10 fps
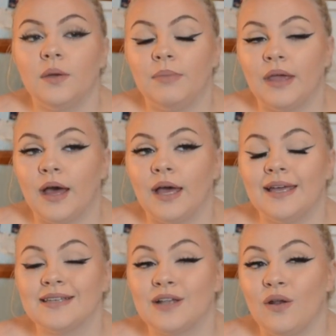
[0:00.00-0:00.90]
But yeah, it
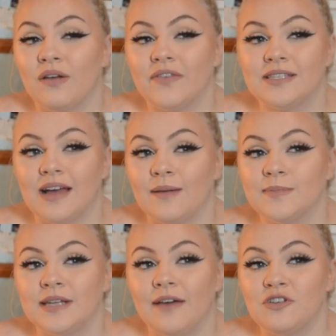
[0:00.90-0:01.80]
is a lot of
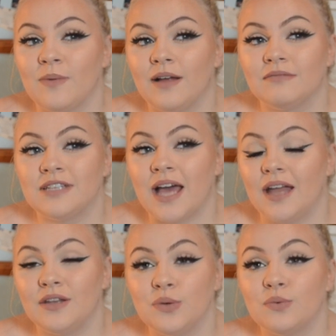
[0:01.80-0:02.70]
exams, and after about
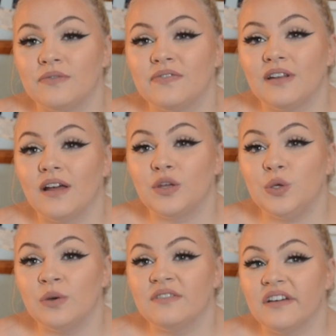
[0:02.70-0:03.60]
10 you will feel like
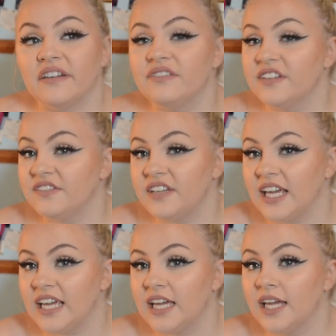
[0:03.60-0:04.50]
you have done
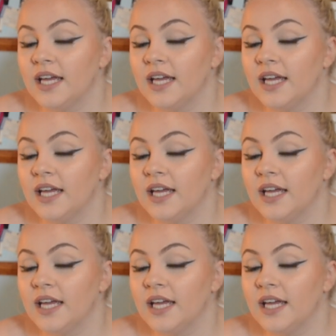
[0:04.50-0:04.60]
50,